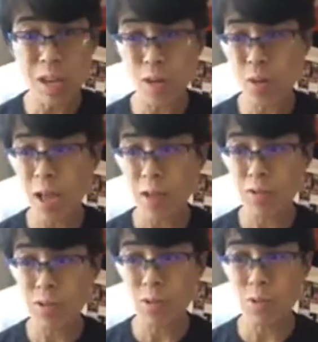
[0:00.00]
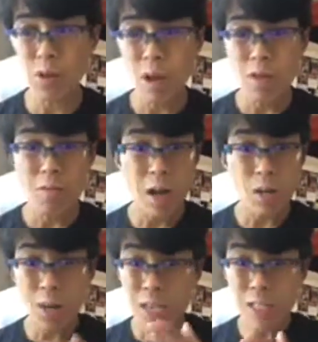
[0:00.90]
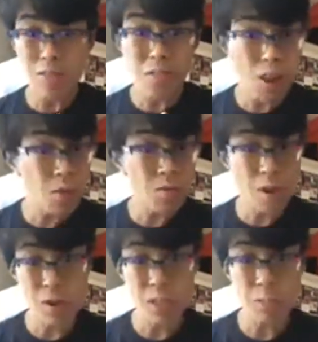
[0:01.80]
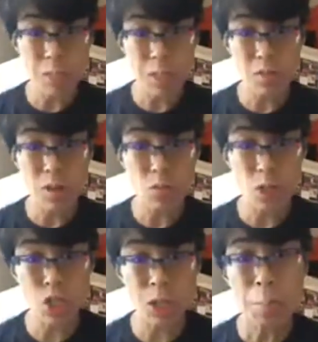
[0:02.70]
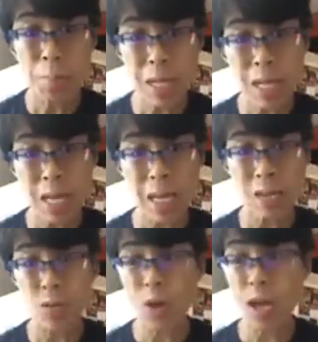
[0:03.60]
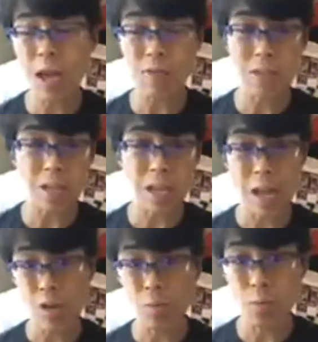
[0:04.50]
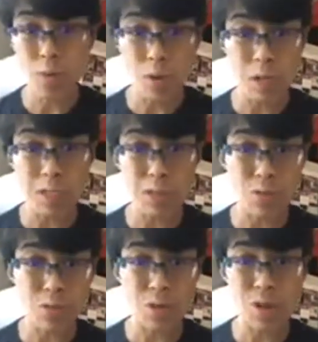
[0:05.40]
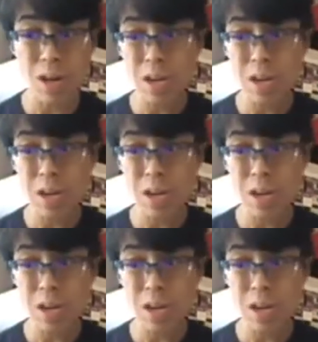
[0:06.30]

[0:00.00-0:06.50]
I don't have to follow a very, very specific, rigid plan where I have to count points or,